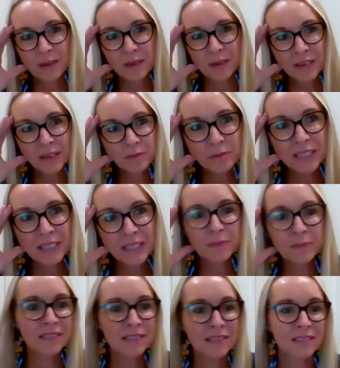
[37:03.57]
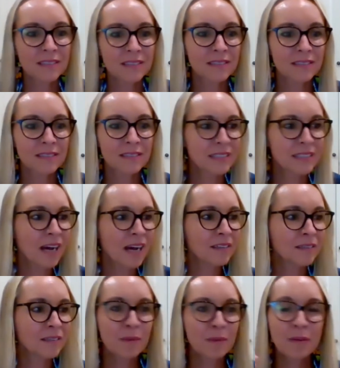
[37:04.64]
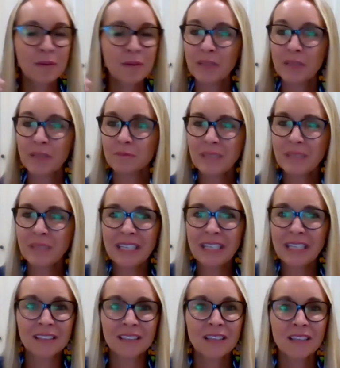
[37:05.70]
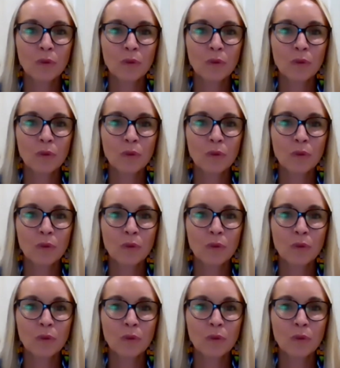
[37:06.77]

Maybe been a bit down. Maybe I've been mean.